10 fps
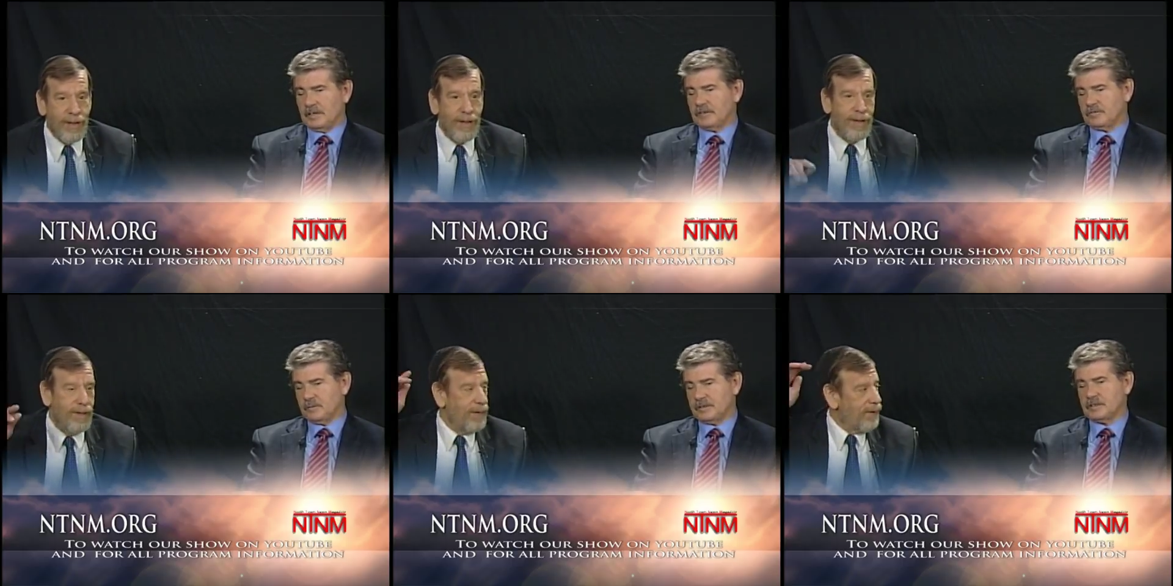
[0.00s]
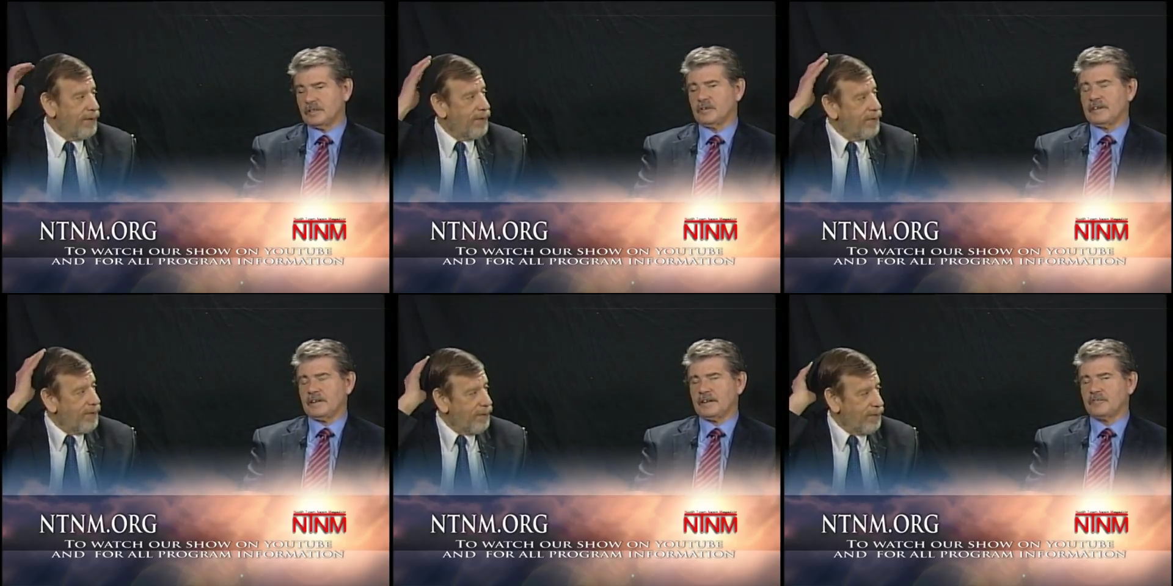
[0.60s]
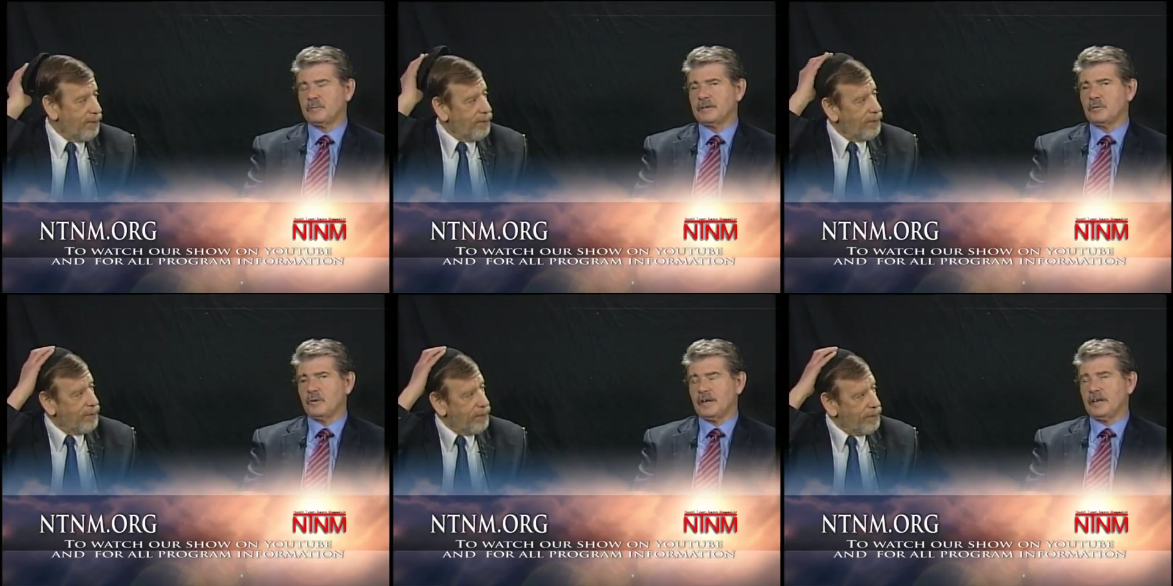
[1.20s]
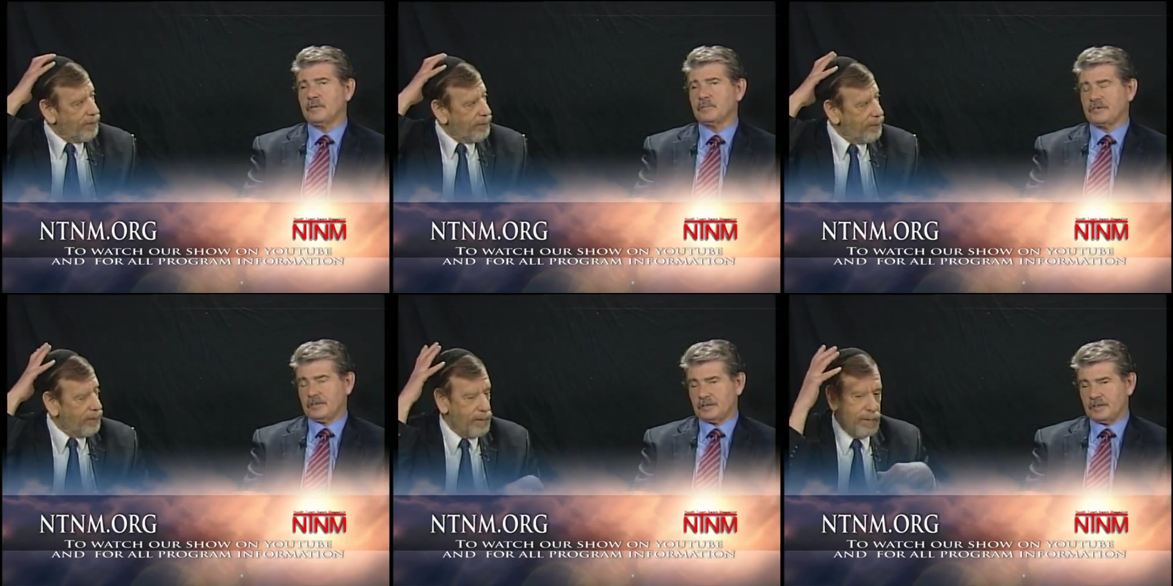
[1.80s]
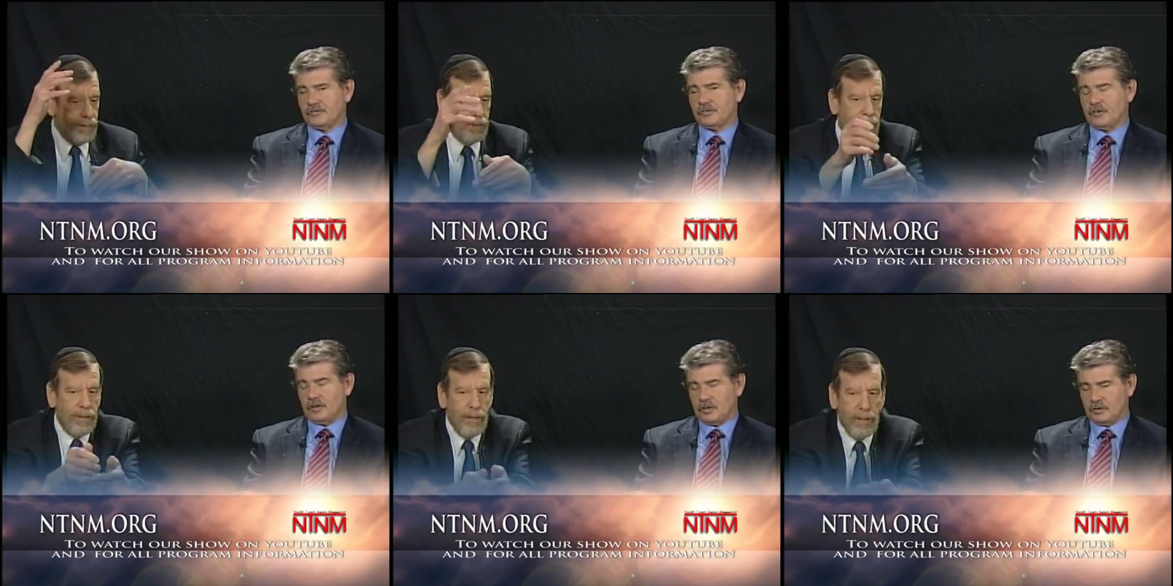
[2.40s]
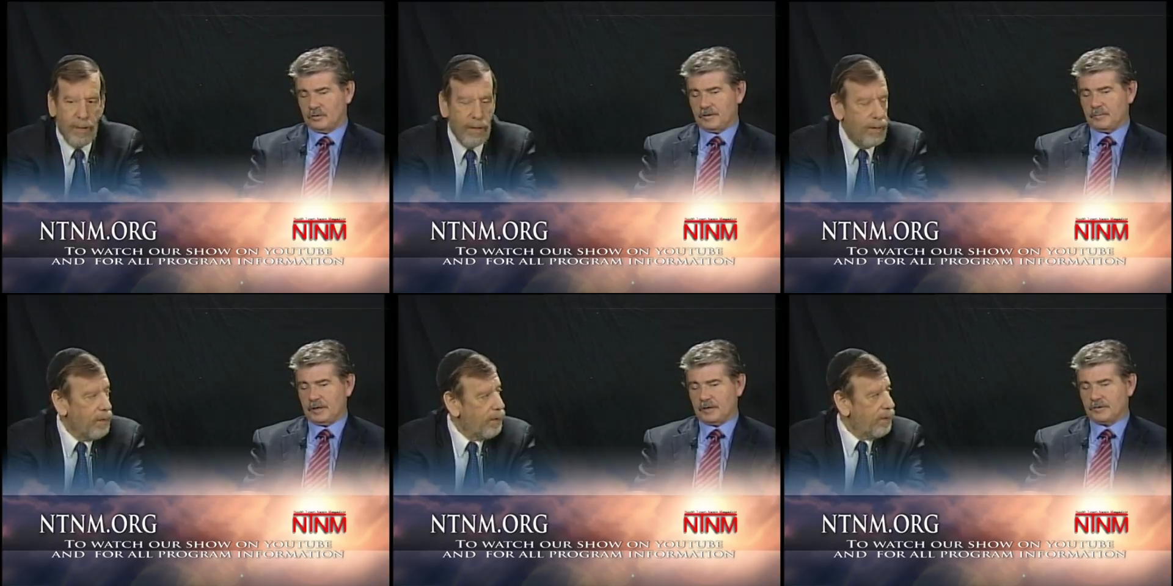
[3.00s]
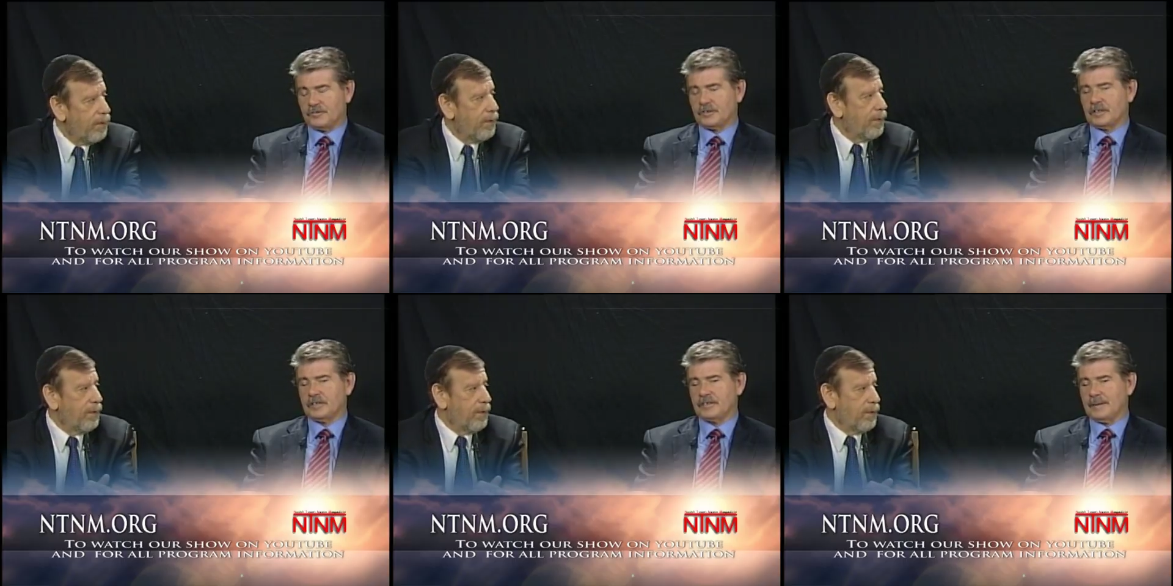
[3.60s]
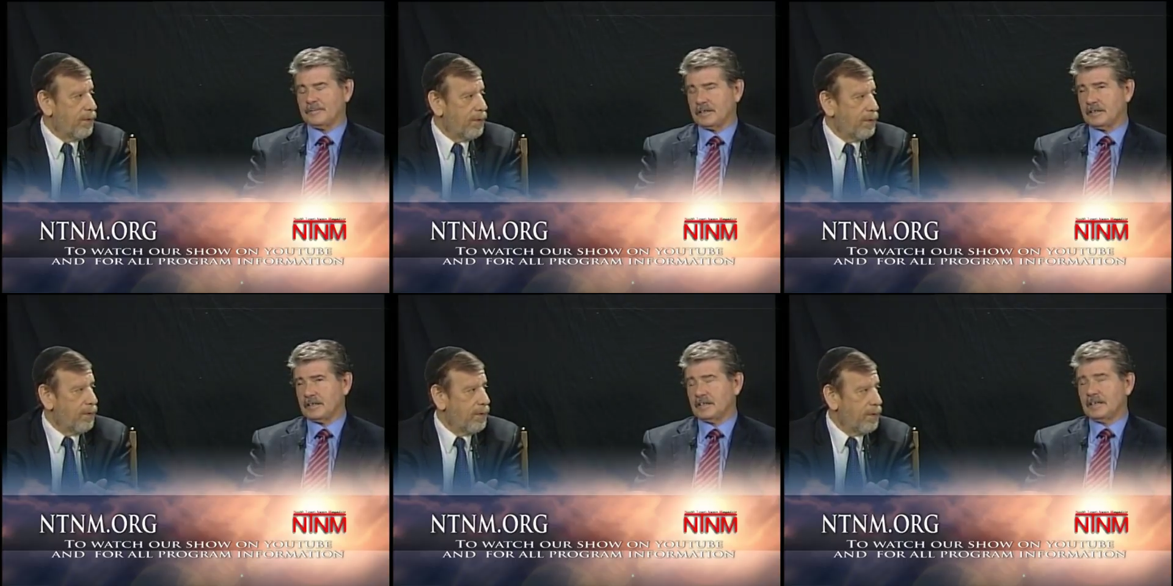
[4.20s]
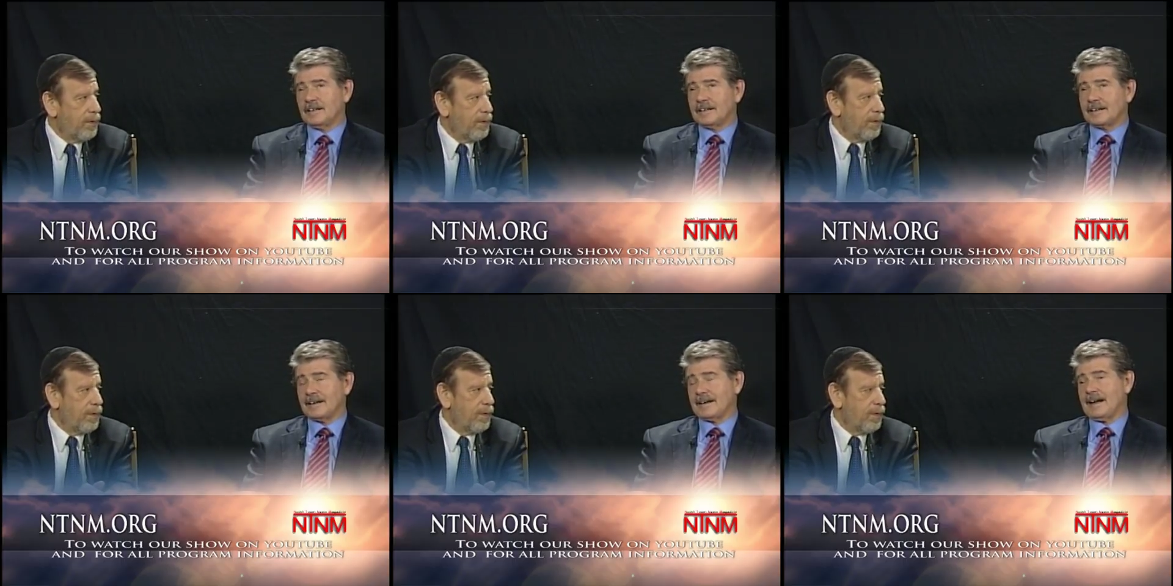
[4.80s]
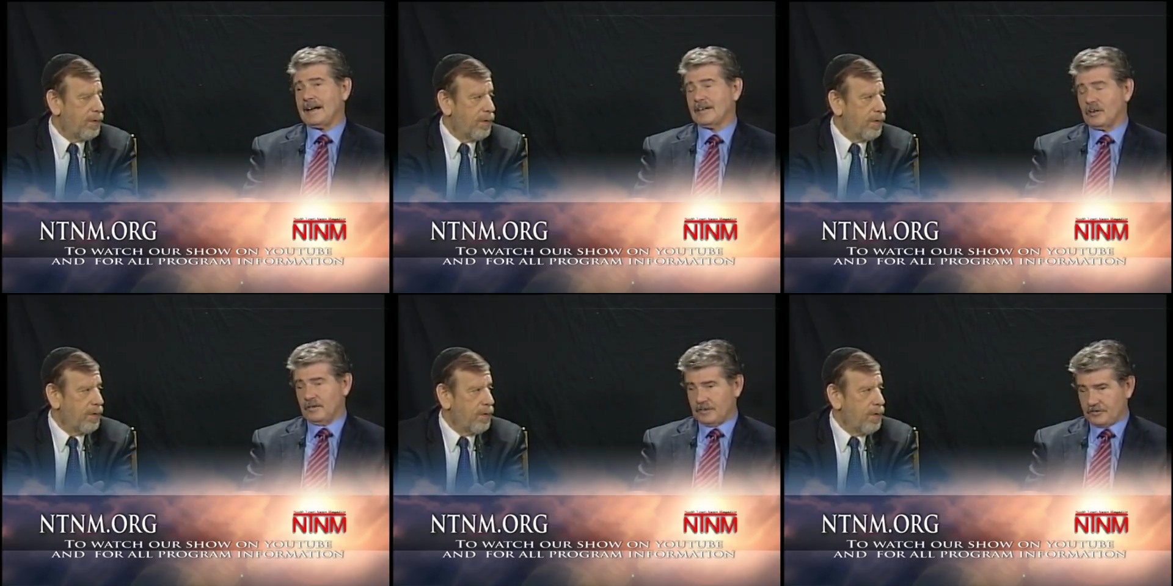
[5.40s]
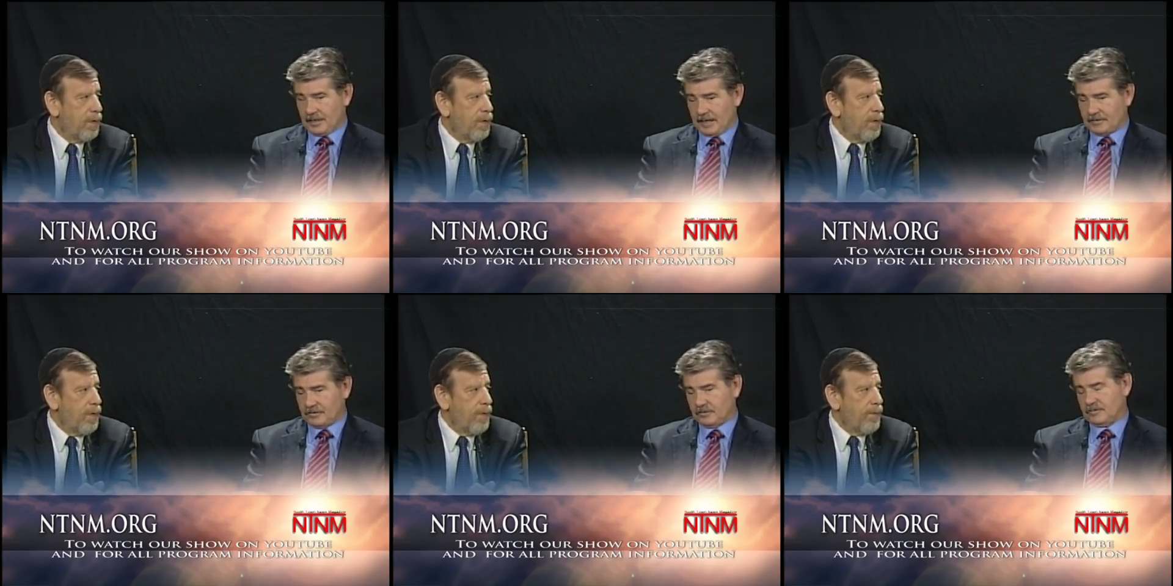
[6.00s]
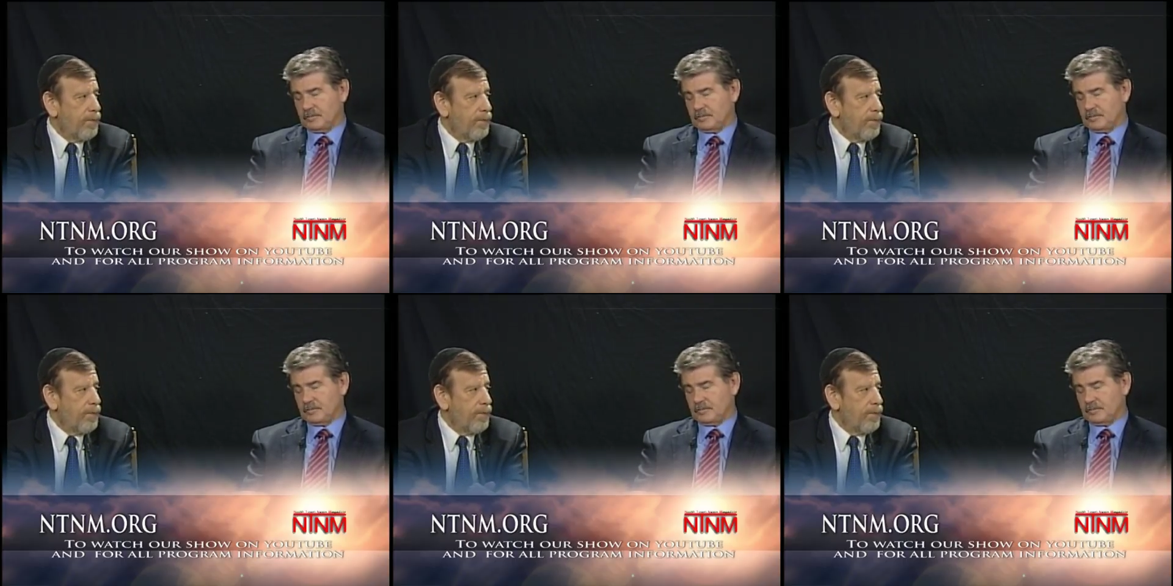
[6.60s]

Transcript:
Speaker 1: Well, that's what, you know, that, that's been the way, particularly in Chicago, the mayor is uh, attempting to kind of hide all these taxes.